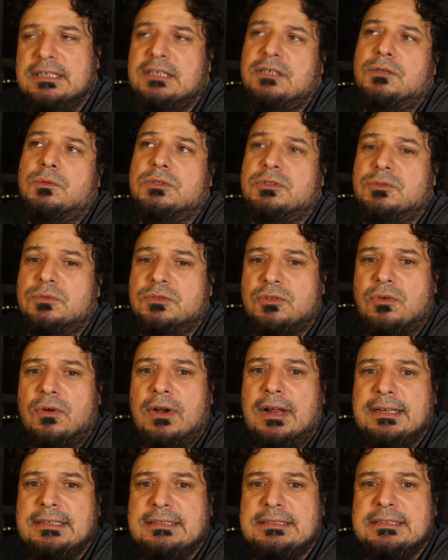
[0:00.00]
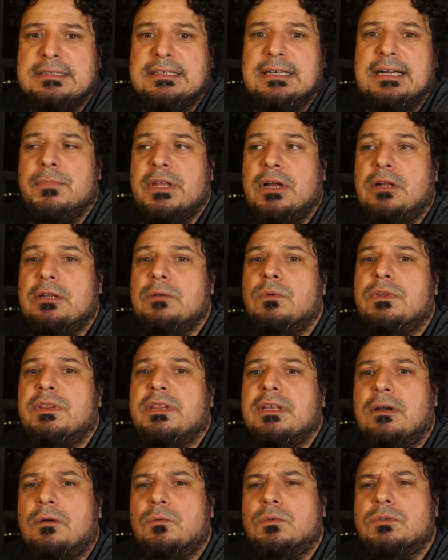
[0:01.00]
which was great. The only
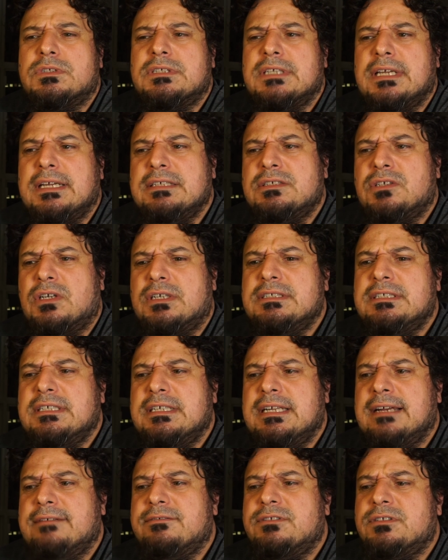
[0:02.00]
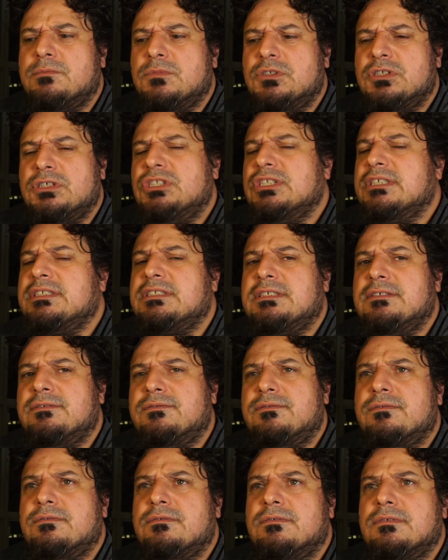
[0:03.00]
thing I will say is I did have some
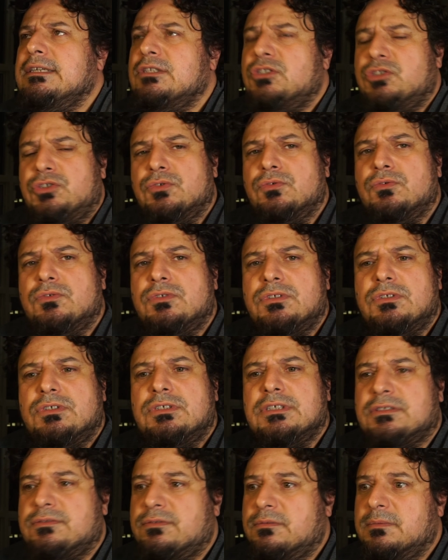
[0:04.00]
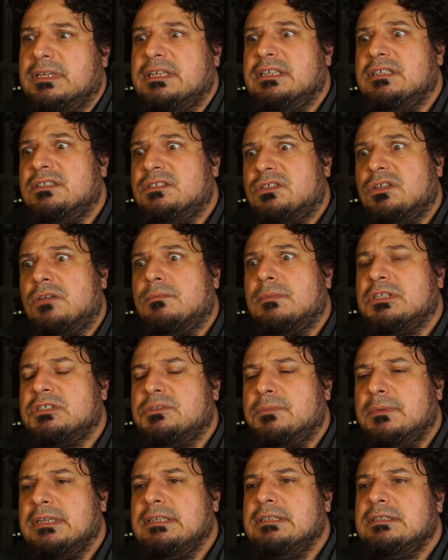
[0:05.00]
digestive issues just from eating so much
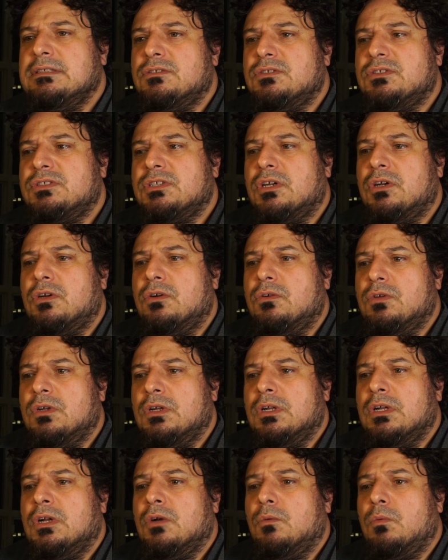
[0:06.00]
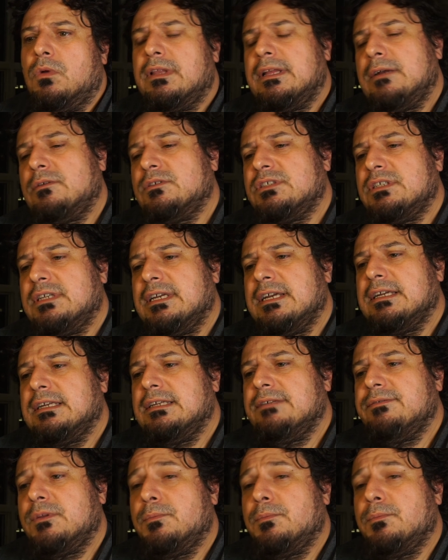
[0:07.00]
meat. So while that was a negative, the